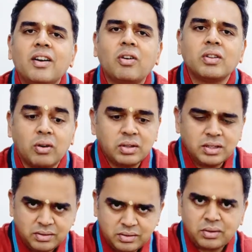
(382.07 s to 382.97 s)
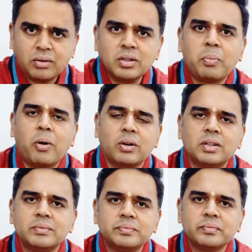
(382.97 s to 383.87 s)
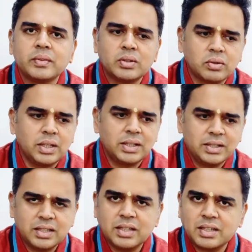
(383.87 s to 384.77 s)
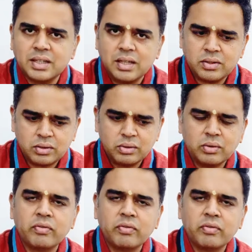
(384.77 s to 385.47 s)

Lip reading: on the pot, so that Krishna is